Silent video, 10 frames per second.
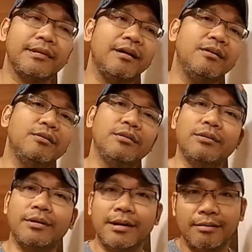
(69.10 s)
Oh
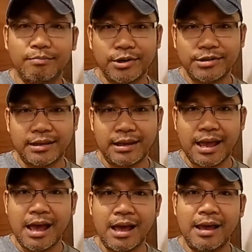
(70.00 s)
Lord have mercy,
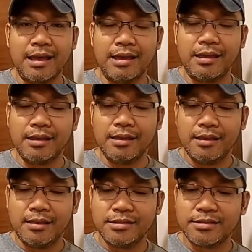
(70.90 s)
I
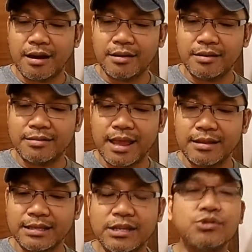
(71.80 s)
started
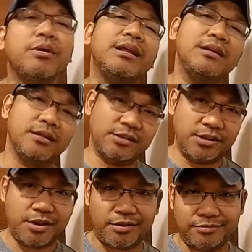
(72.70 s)
dancing 20 years ago.